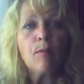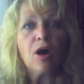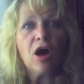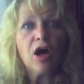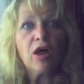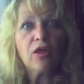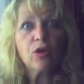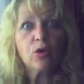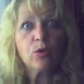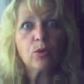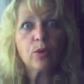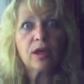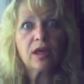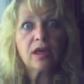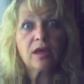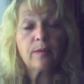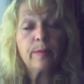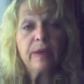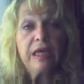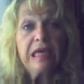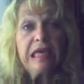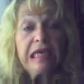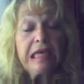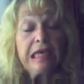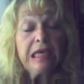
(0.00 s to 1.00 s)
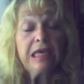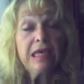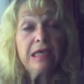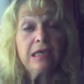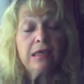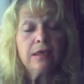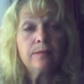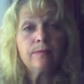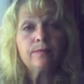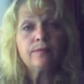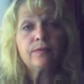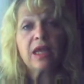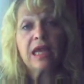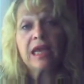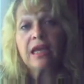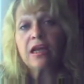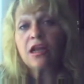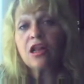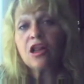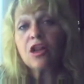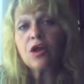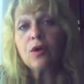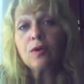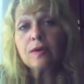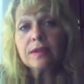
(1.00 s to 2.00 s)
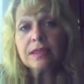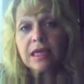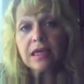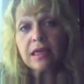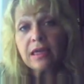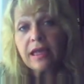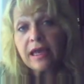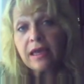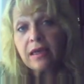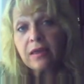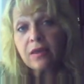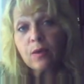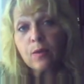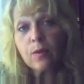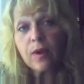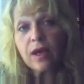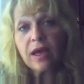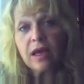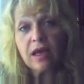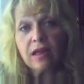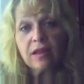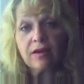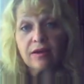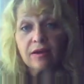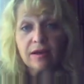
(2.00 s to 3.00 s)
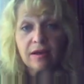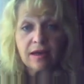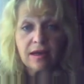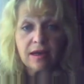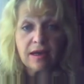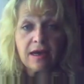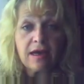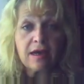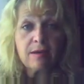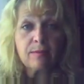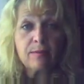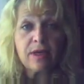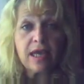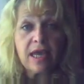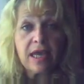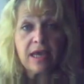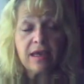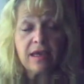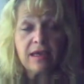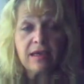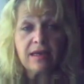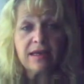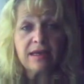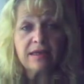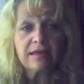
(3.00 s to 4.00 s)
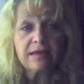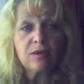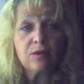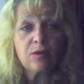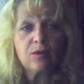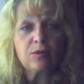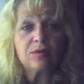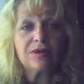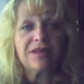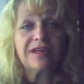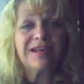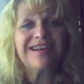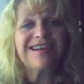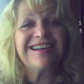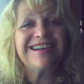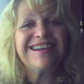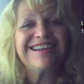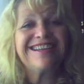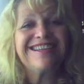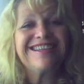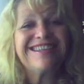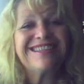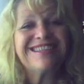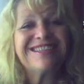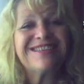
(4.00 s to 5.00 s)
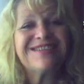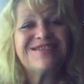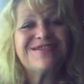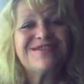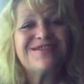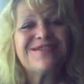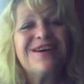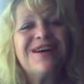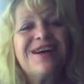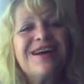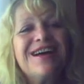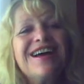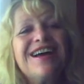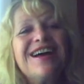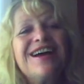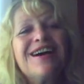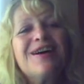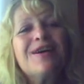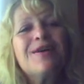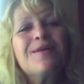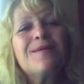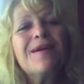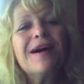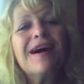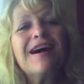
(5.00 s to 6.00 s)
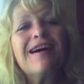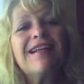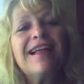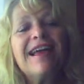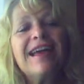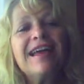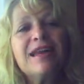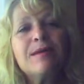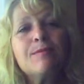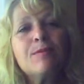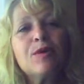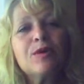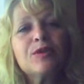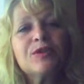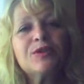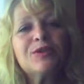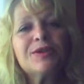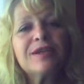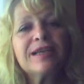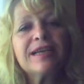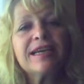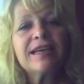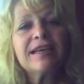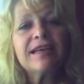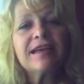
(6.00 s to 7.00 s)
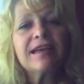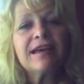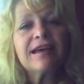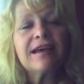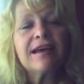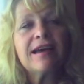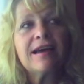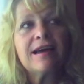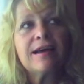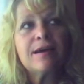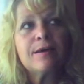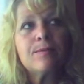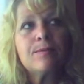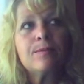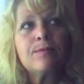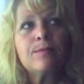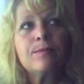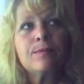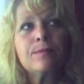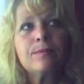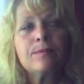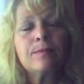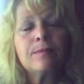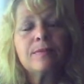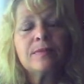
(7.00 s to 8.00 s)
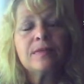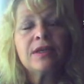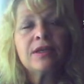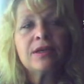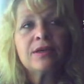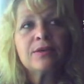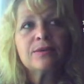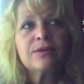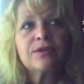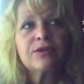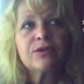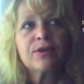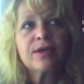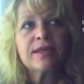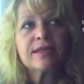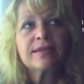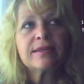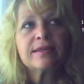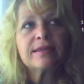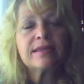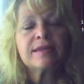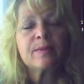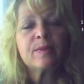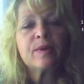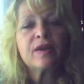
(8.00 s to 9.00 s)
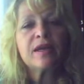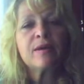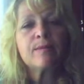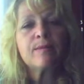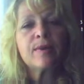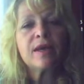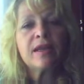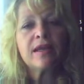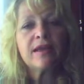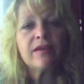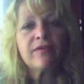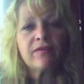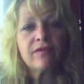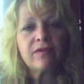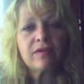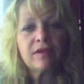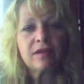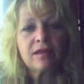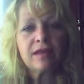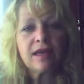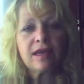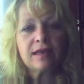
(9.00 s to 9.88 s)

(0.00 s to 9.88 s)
bothering me. In clothes, I like the way I look. Naked, I don't. So, oh well. And emotional eating. You know, stress that's been in my life in